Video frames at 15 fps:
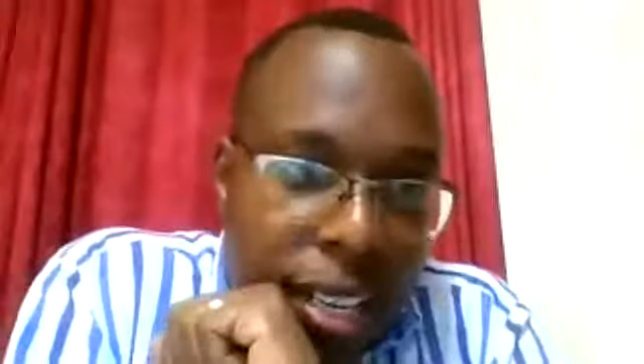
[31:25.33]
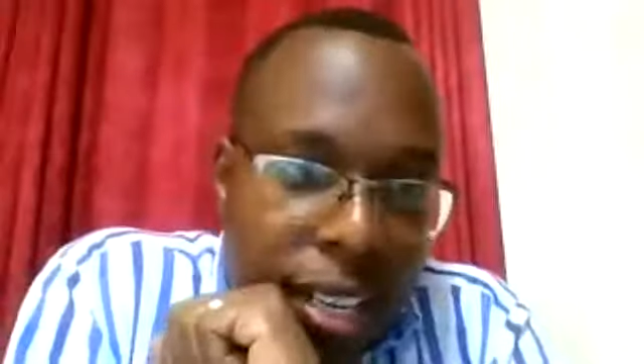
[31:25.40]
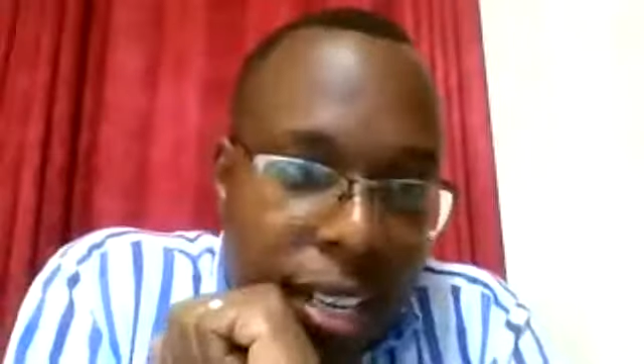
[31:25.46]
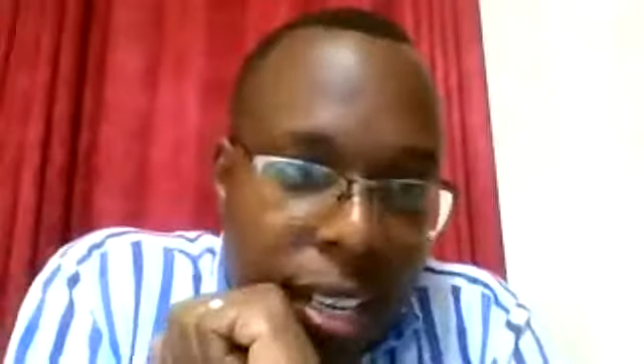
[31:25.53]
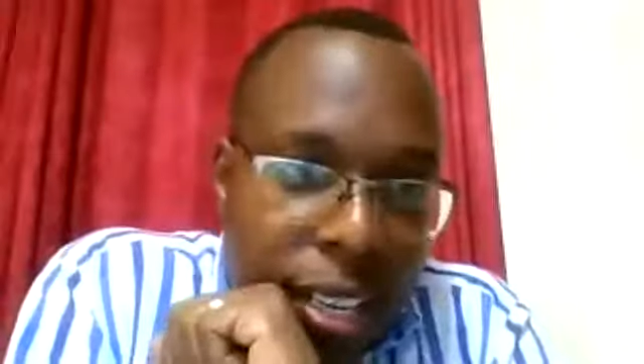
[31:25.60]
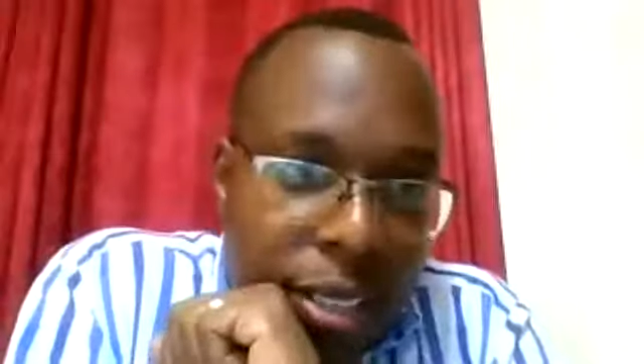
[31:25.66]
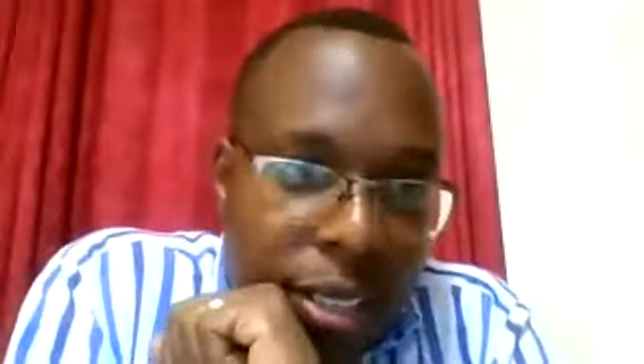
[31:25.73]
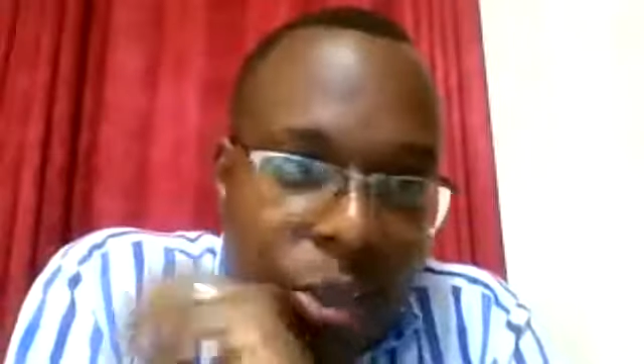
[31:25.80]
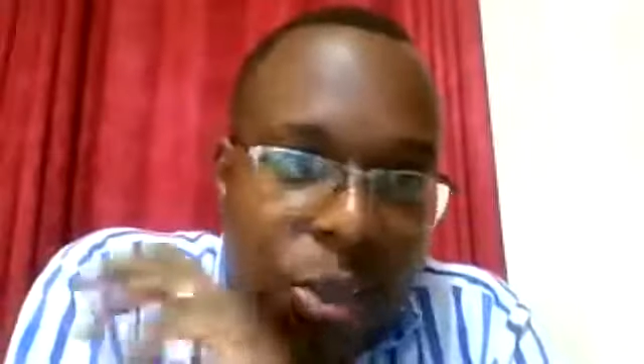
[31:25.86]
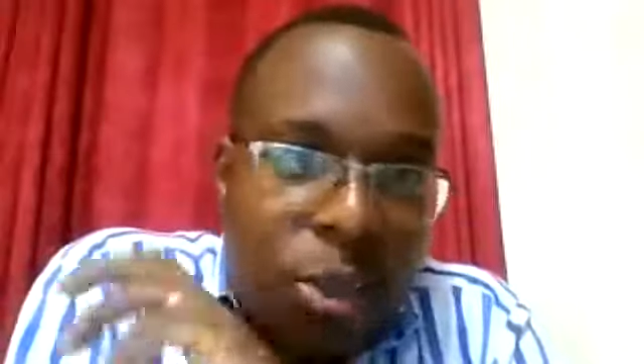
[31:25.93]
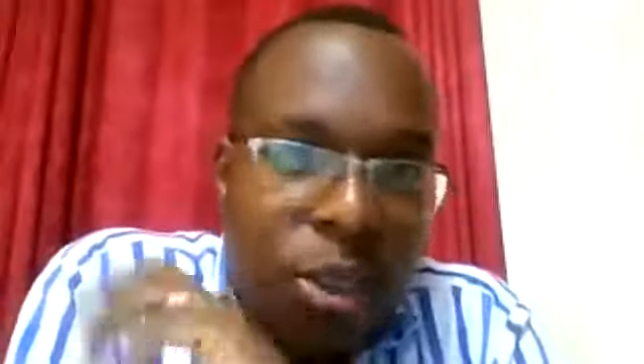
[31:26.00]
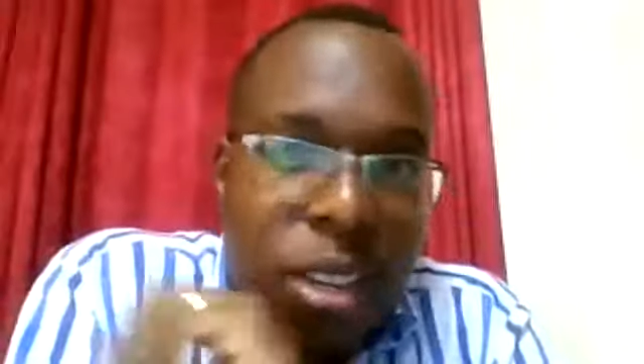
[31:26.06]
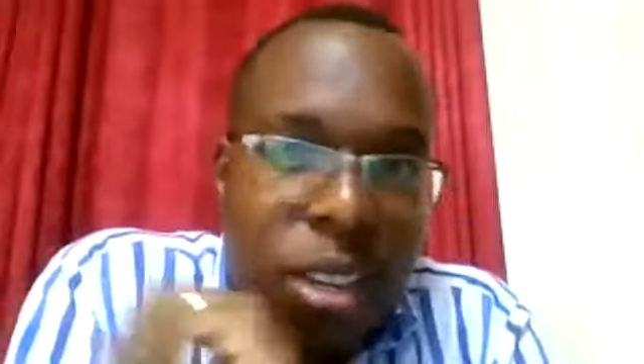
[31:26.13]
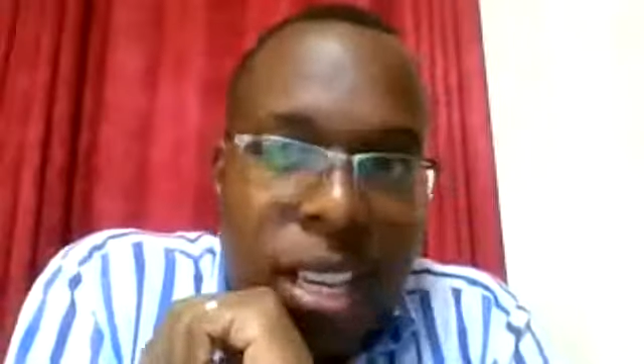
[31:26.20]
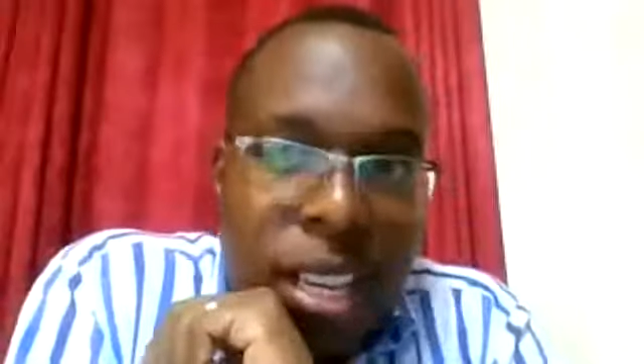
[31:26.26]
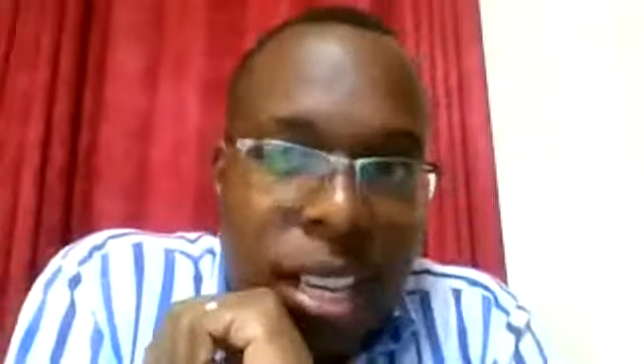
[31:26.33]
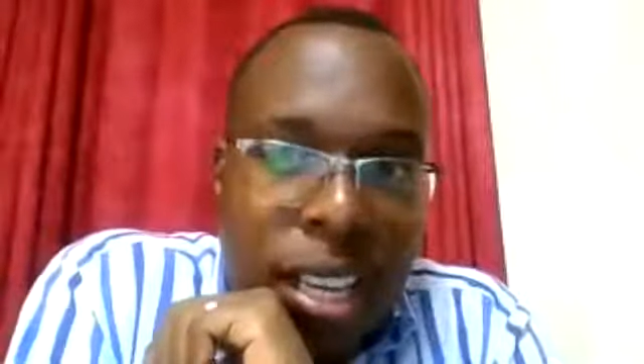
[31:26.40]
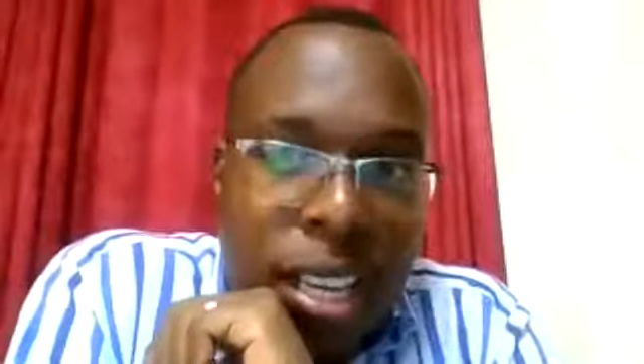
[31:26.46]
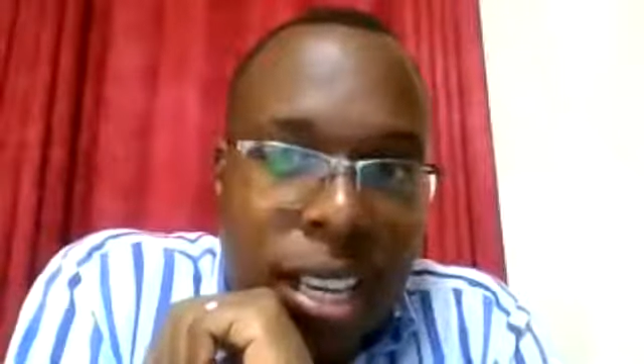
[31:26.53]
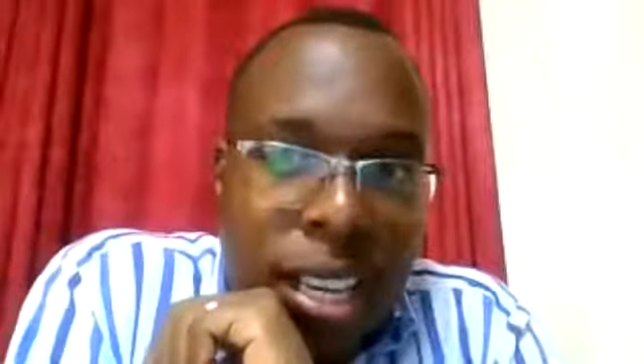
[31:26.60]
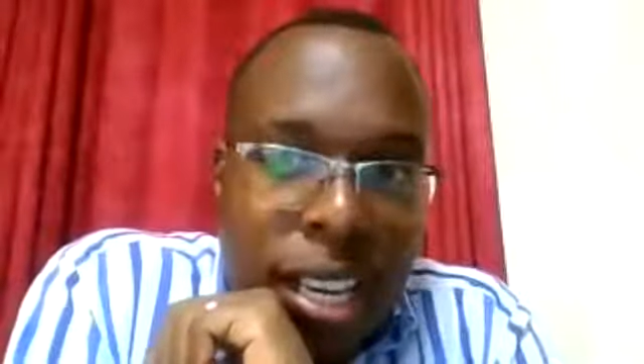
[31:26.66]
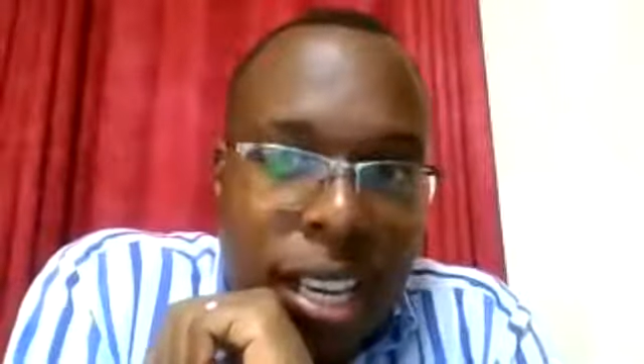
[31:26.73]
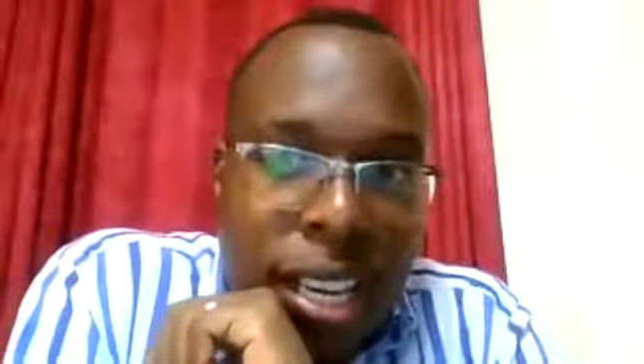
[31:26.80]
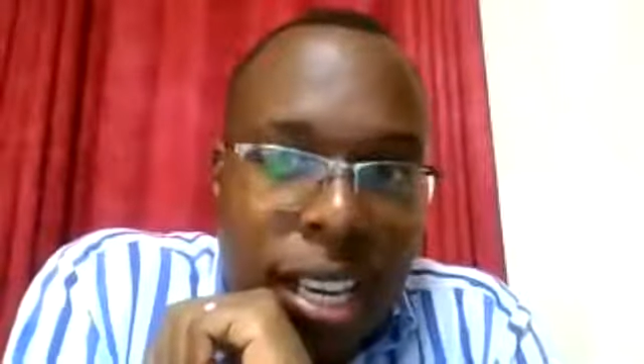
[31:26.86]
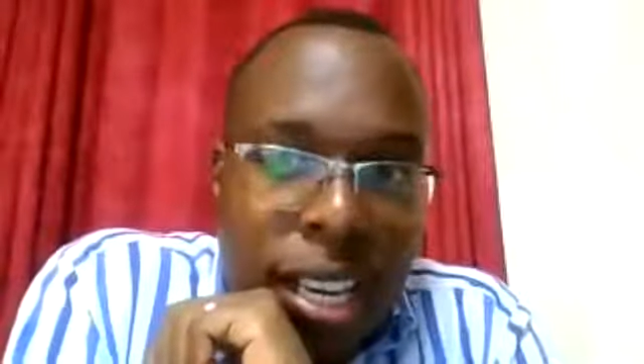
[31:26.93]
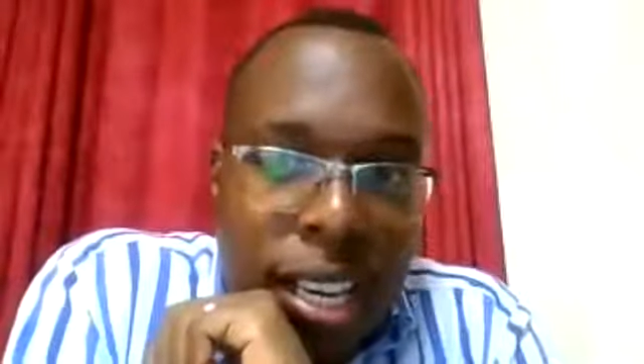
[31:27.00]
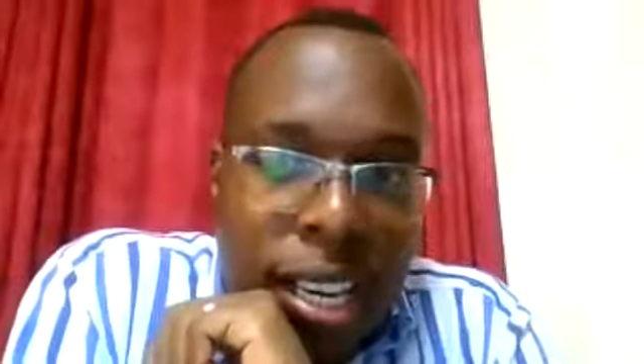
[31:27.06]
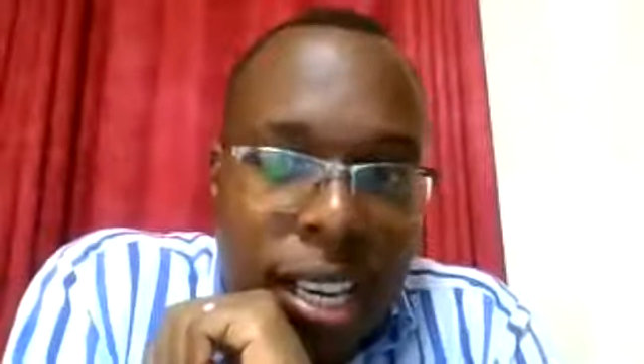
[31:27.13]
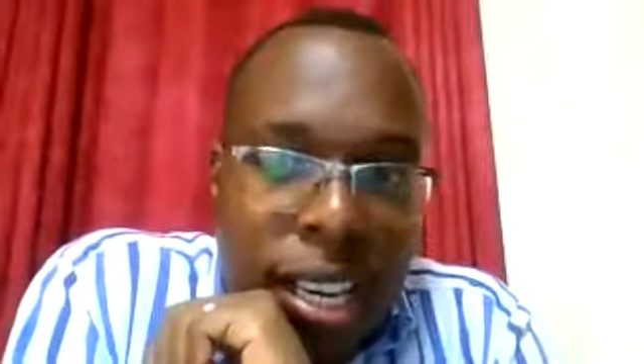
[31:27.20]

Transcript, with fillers: Yeah, so wow. I